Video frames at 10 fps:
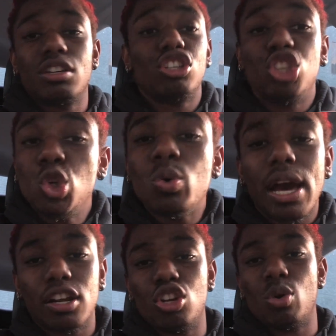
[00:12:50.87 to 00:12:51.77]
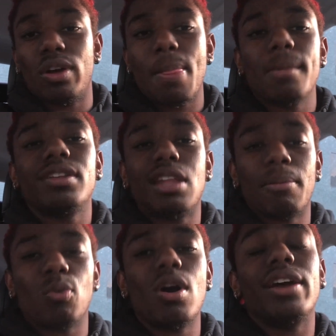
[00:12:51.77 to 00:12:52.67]
You gotta do it.
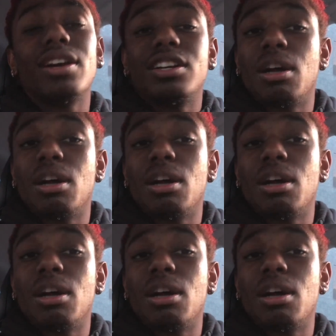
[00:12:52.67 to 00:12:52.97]
Number one.